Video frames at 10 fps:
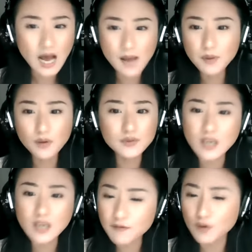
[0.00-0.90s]
I'm going to
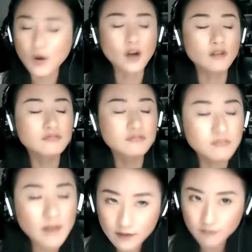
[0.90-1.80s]
give you a
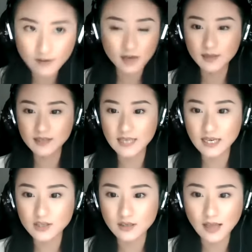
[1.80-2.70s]
great
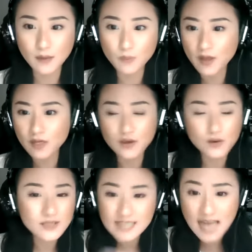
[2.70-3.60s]
recommendation, and with
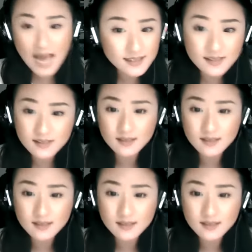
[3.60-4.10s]
your stats...